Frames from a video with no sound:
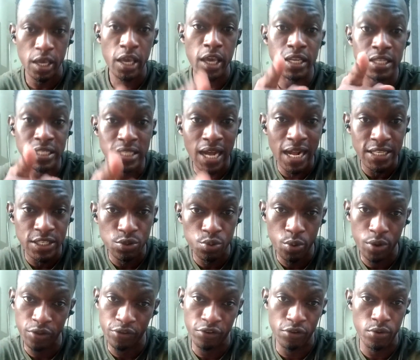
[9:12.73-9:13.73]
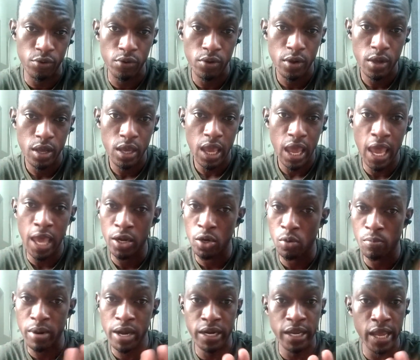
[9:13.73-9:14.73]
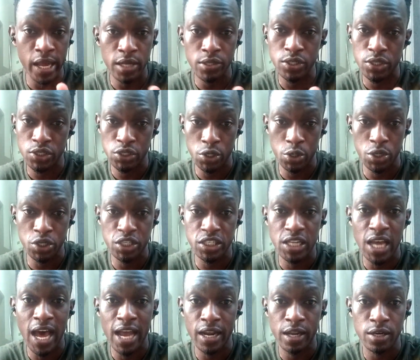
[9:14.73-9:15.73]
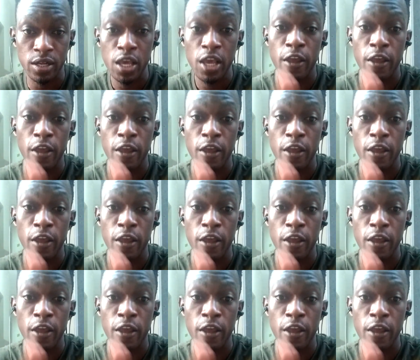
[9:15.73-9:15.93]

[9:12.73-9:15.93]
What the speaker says: It starts with you, and nobody else is going to start it.